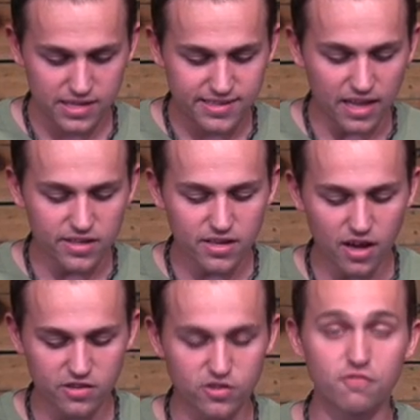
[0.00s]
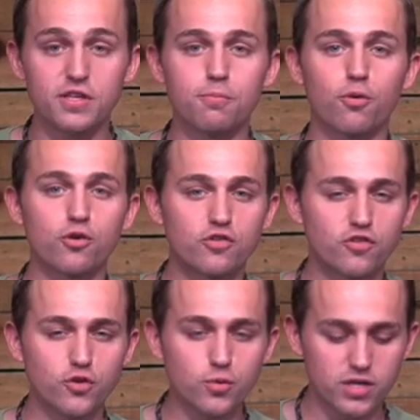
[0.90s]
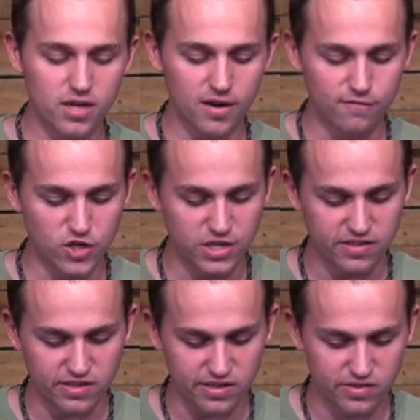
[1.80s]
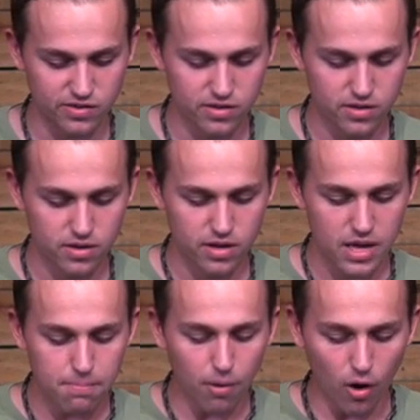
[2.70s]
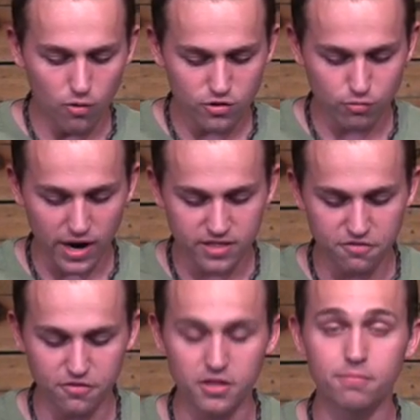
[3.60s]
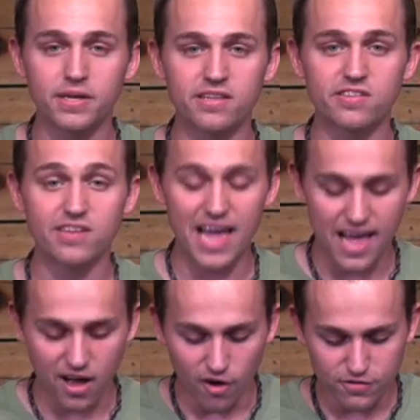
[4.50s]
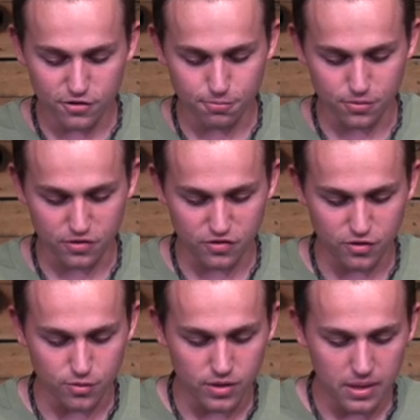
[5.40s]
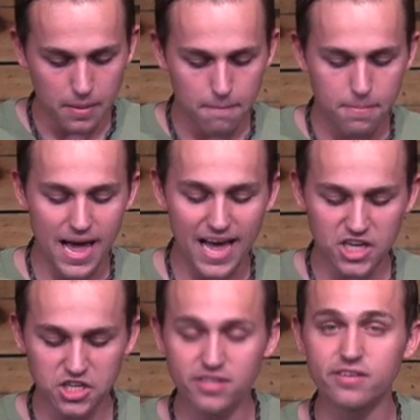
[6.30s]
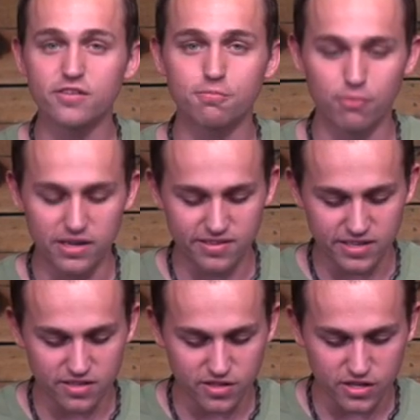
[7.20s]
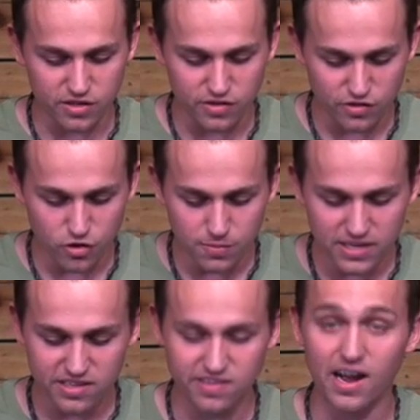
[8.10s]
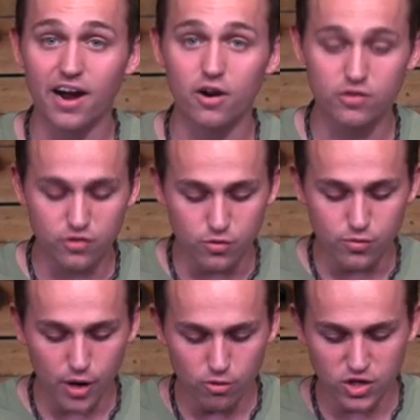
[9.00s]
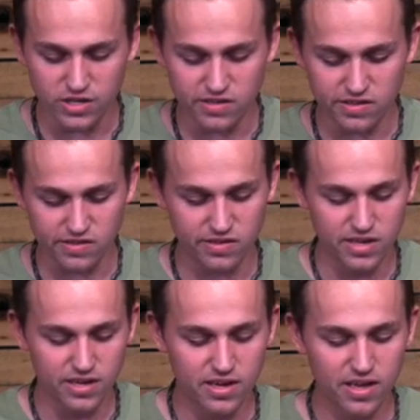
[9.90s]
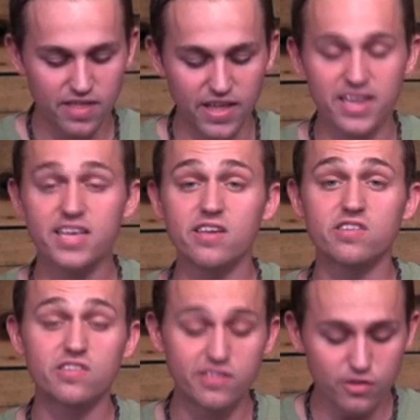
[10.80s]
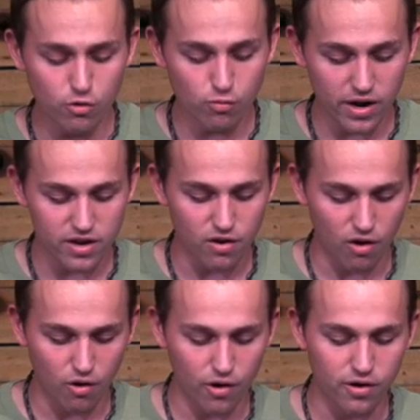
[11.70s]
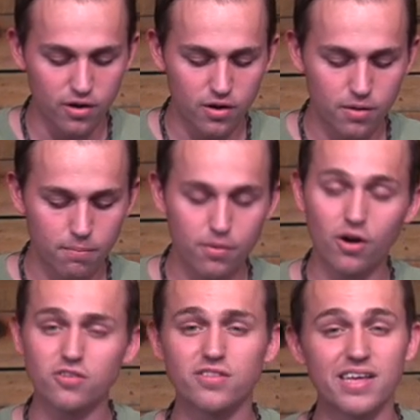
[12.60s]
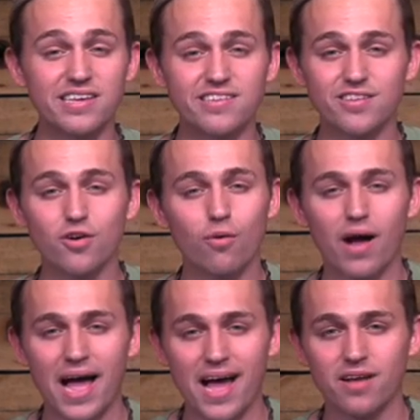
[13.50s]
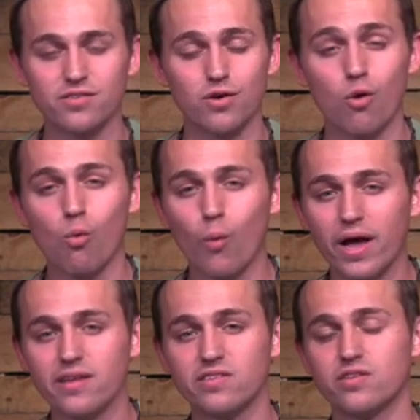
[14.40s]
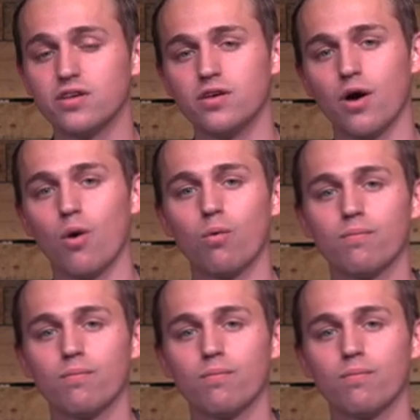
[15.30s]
telling us of the pursuit of Jesus. And Paul is writing the Philippians of this pursuit passionately expressing the consuming desire to know Jesus and that he is still running hard, but also that he still has a ways to go.